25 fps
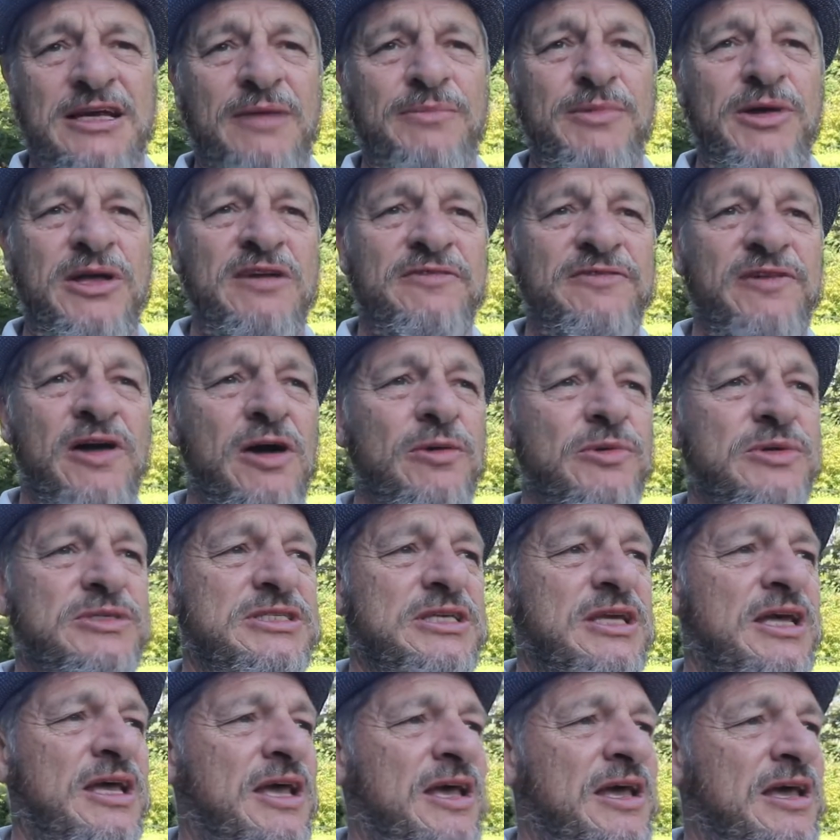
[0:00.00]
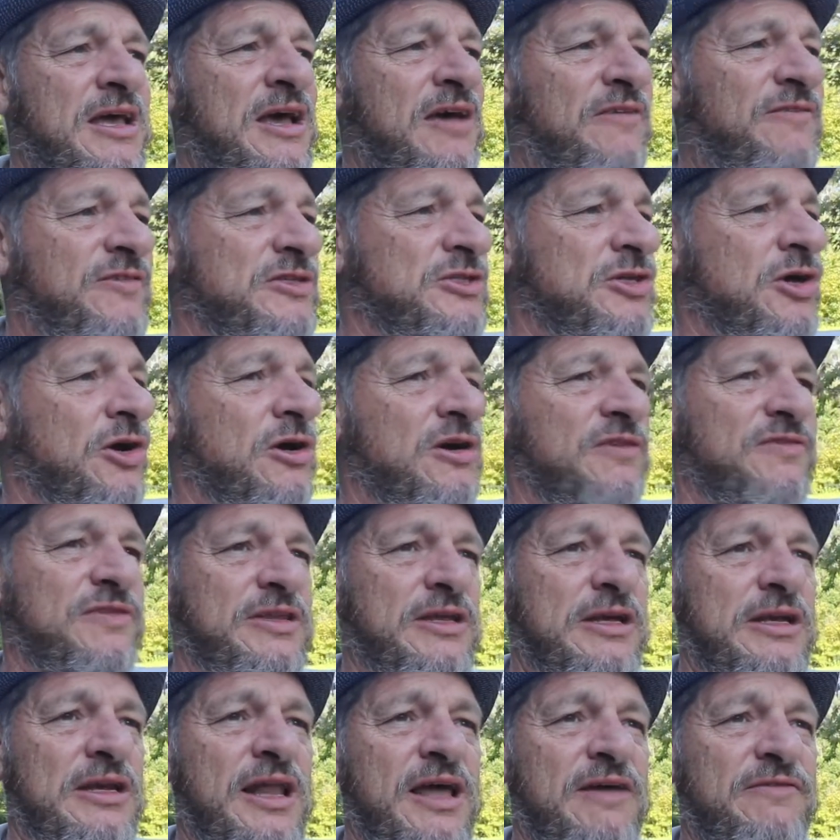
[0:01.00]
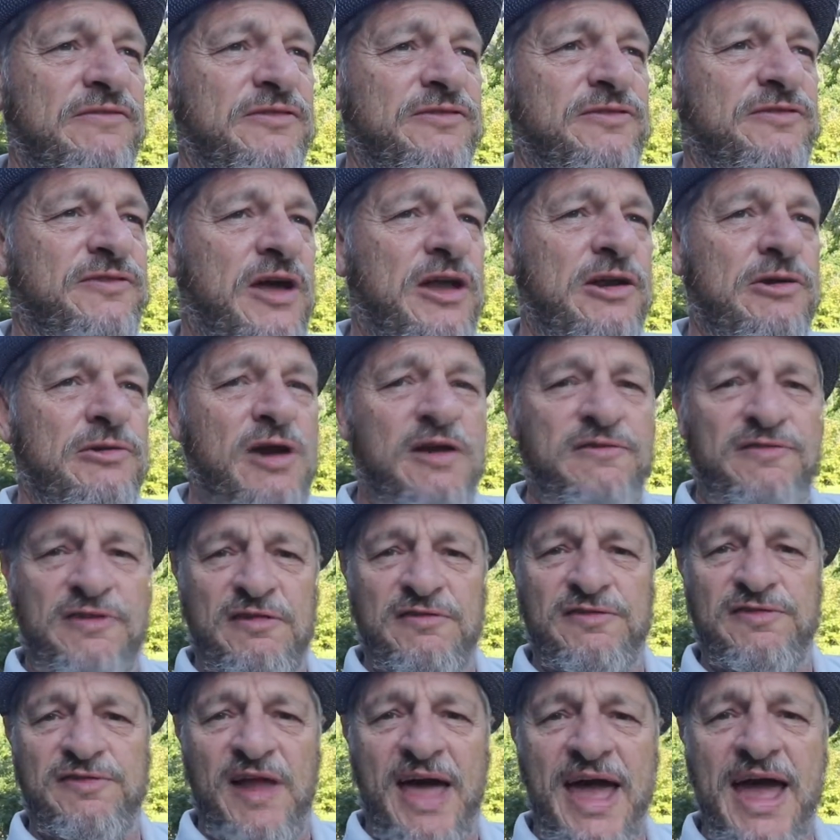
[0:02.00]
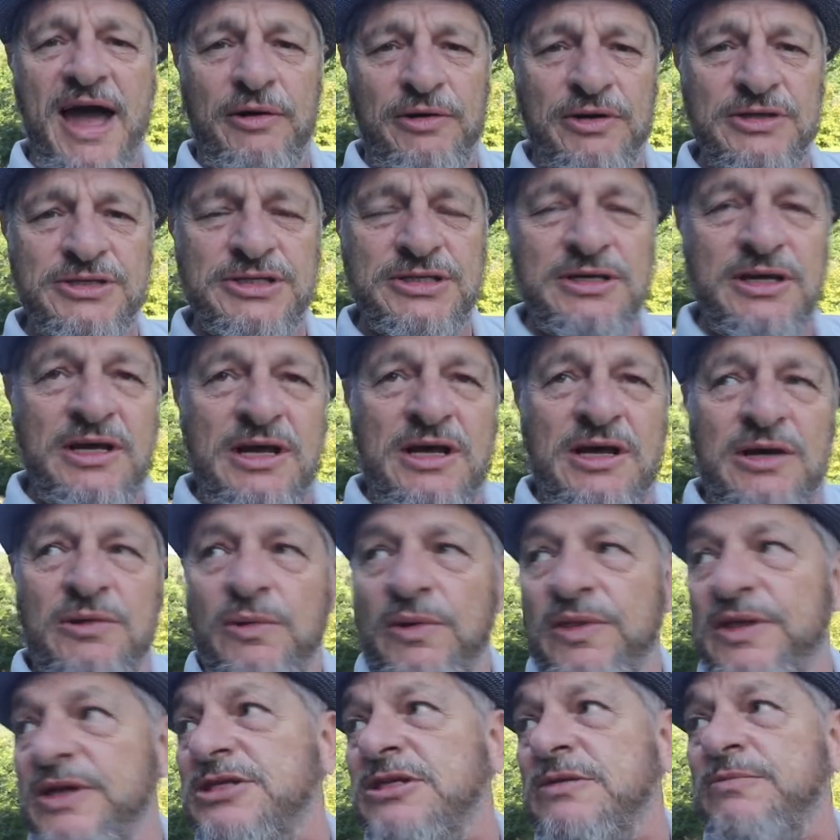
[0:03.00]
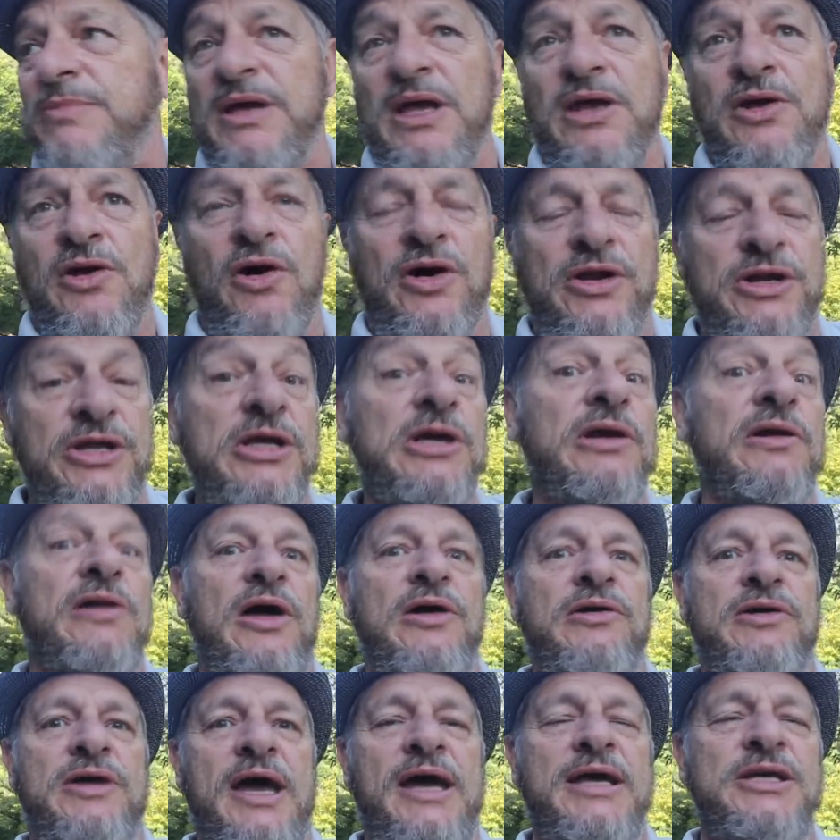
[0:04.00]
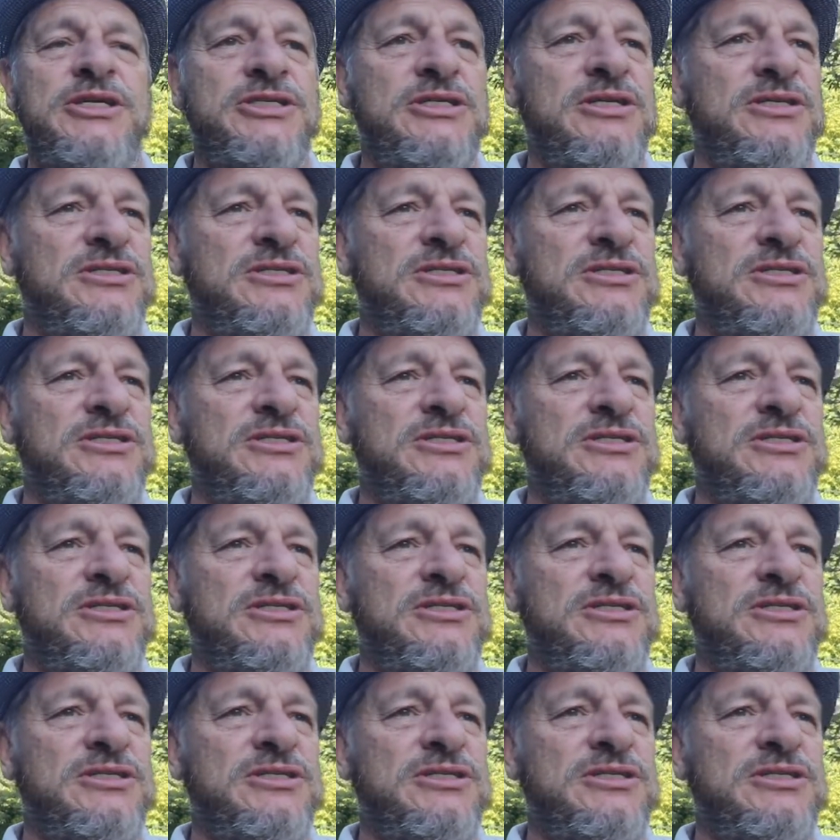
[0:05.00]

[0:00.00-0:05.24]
I mean, if I was a photographer that loved photographing flowers, well, this would be an ideal location.